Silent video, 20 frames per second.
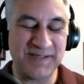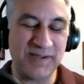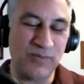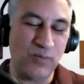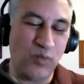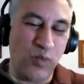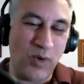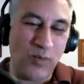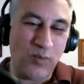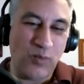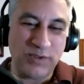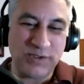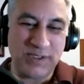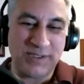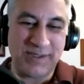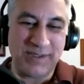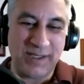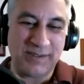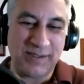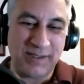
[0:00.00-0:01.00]
what was
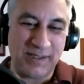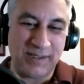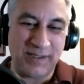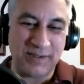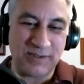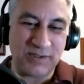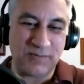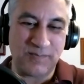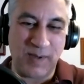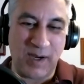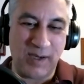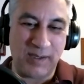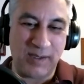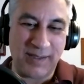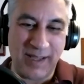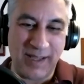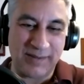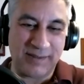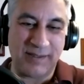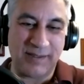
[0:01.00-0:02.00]
it that, that inspired
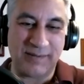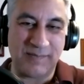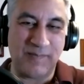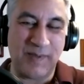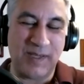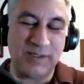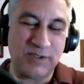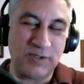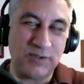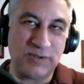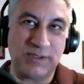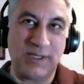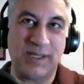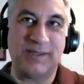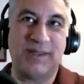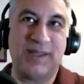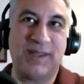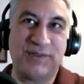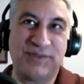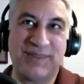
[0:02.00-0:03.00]
that, that made you
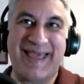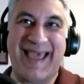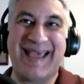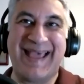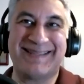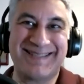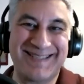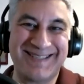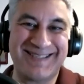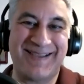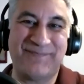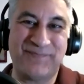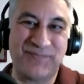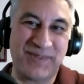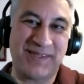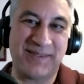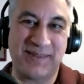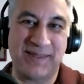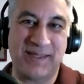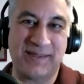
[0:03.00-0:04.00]
say that that's
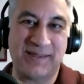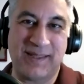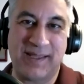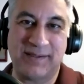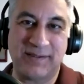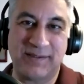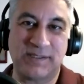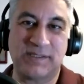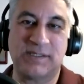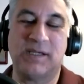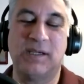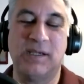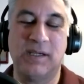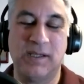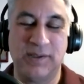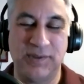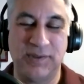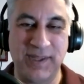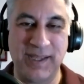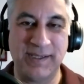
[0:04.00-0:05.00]
something that that's,
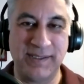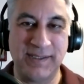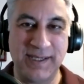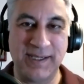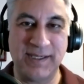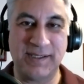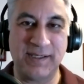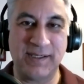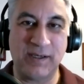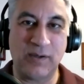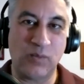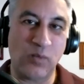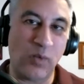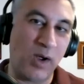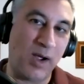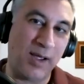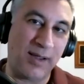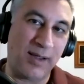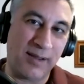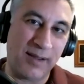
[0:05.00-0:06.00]
they needed and
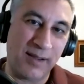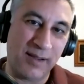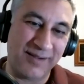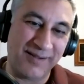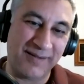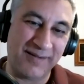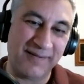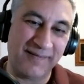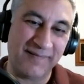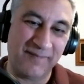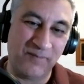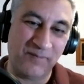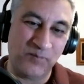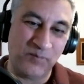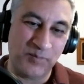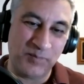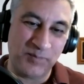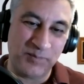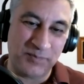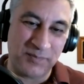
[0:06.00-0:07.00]
why?
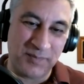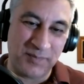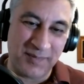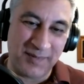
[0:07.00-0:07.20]
Because